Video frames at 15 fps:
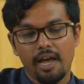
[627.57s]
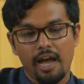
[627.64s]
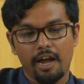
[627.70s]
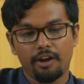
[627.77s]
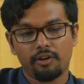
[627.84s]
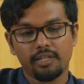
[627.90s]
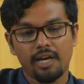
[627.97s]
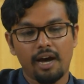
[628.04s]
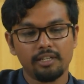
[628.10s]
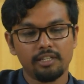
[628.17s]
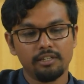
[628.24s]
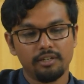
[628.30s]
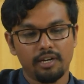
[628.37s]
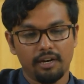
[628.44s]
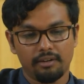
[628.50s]
And on the
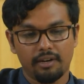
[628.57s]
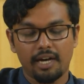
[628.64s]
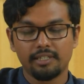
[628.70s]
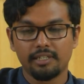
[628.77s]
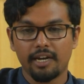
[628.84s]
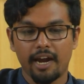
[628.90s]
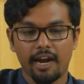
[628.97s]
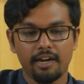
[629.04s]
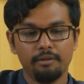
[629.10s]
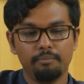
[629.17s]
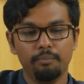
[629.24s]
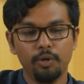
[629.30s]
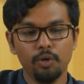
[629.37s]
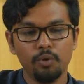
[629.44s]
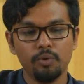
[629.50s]
other
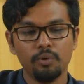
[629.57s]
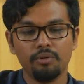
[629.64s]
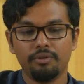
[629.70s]
hand, blue,